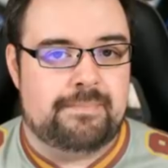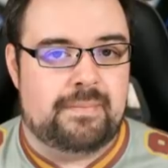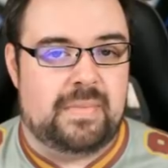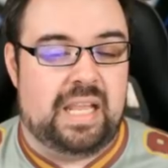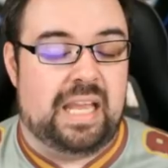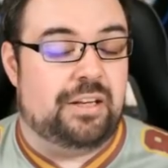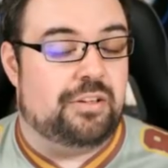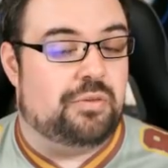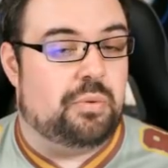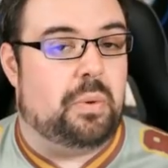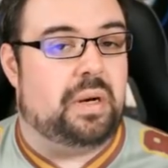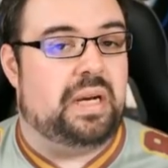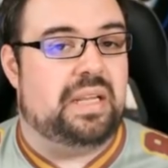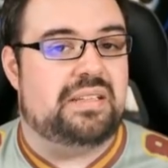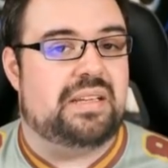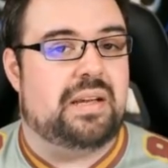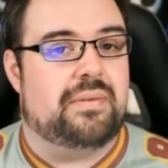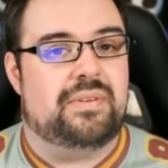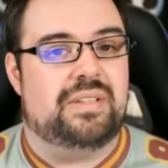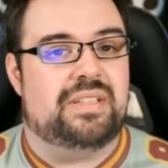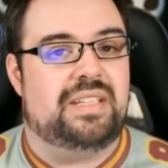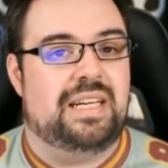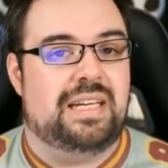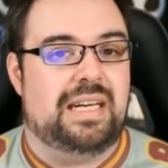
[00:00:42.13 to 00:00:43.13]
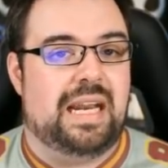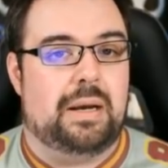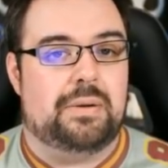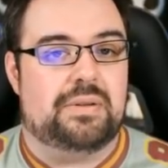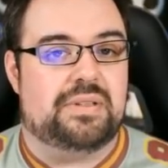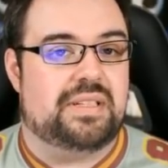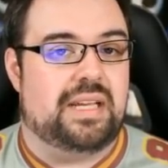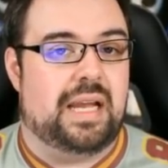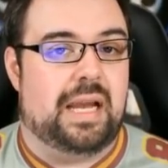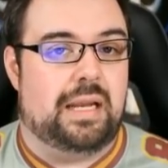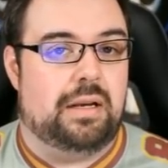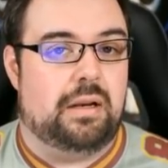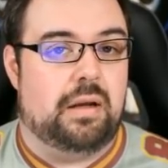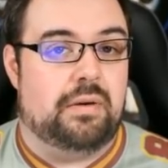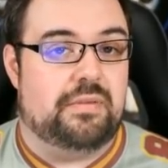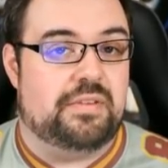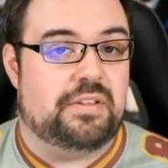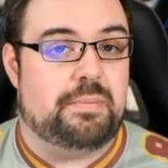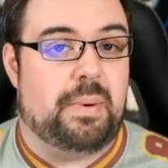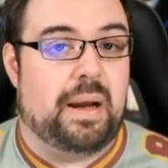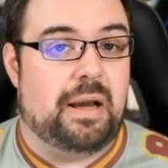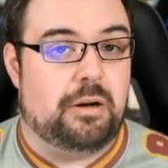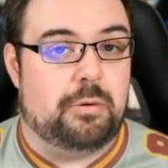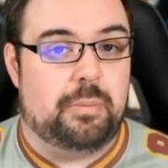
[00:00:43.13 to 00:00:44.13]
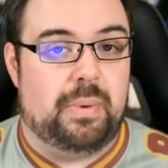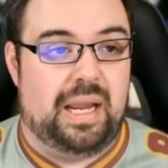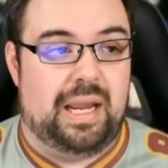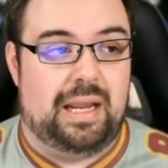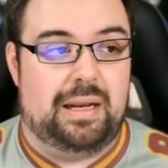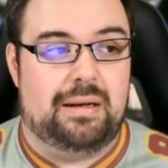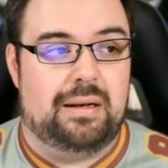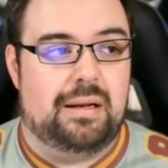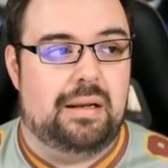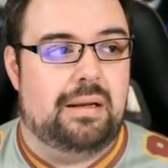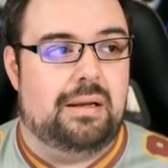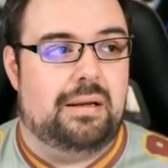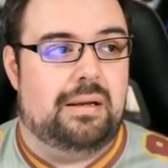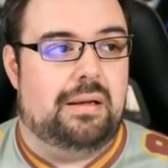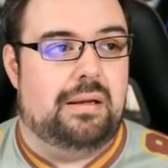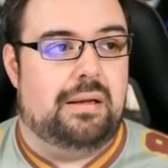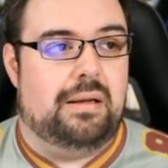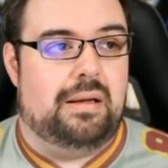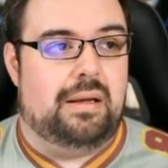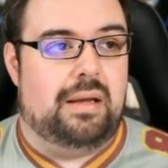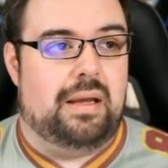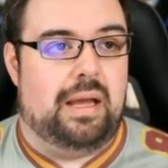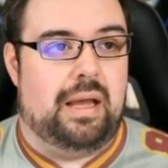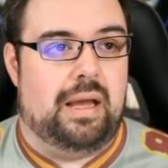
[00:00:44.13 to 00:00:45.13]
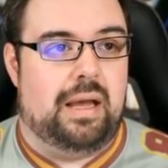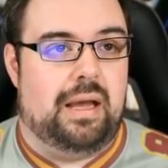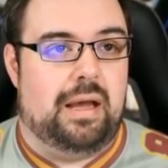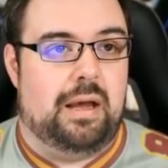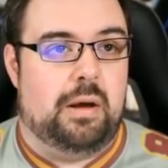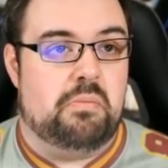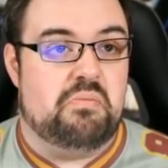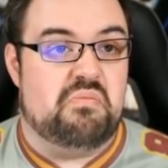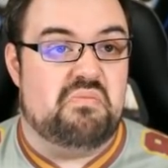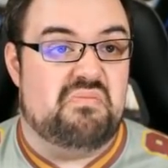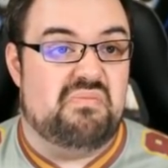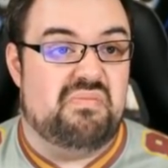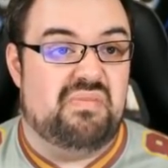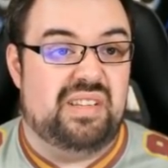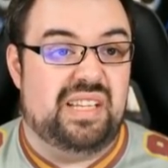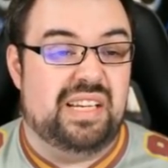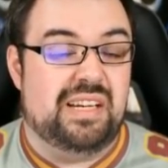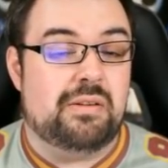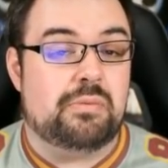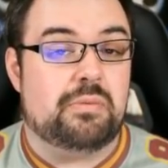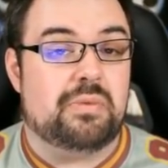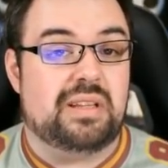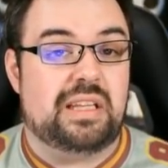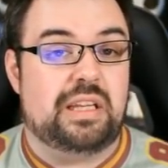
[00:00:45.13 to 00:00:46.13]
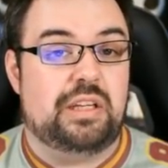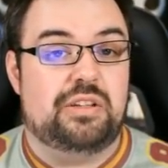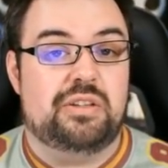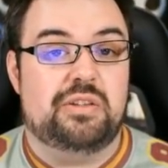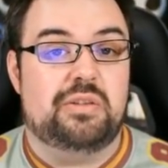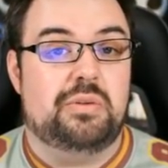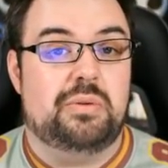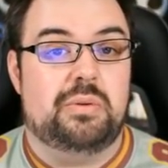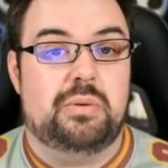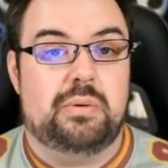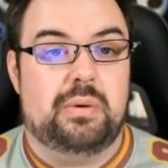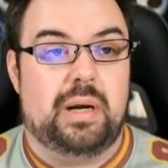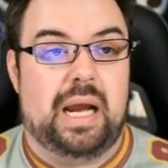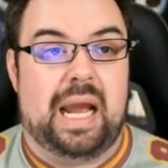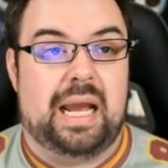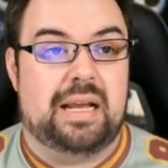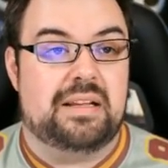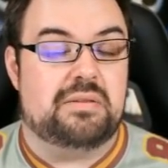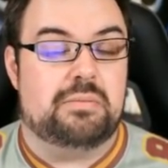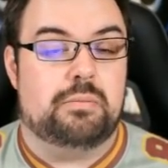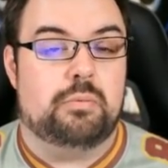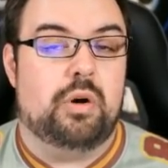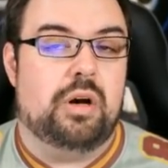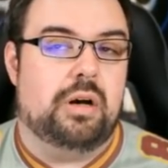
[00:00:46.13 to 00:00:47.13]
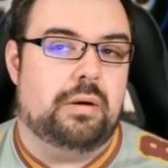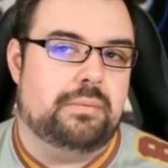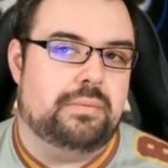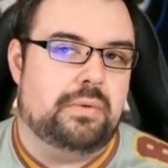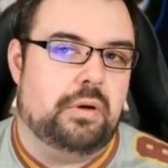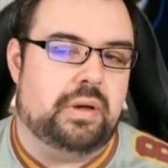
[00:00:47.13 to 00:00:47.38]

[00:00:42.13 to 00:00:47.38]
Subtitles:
And 2017, outside of Spider-Man, didn't really do as well.